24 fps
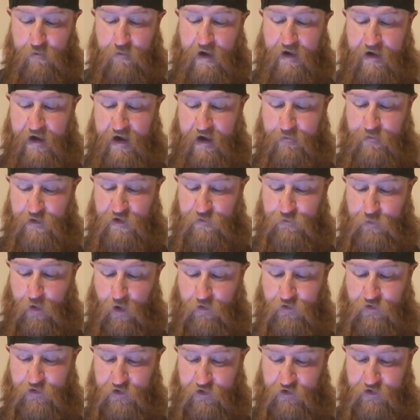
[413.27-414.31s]
"My name is
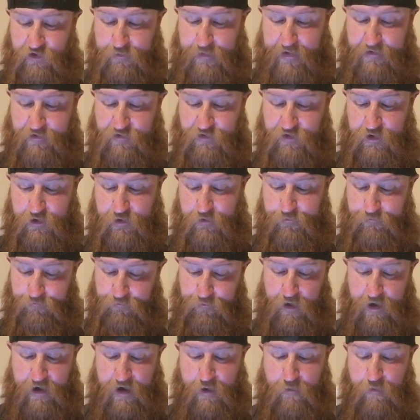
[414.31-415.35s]
Bonta Sebastian,
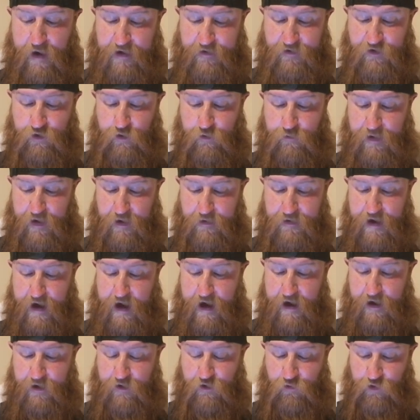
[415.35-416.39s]
and I write to you about the
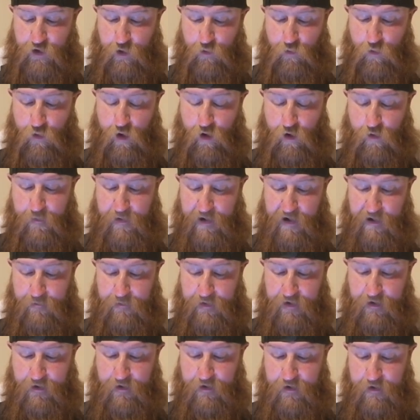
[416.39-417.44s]
article you wrote about
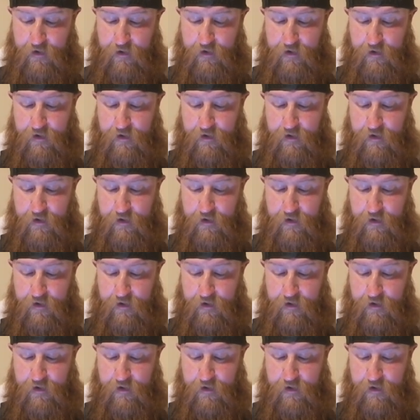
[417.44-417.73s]
me.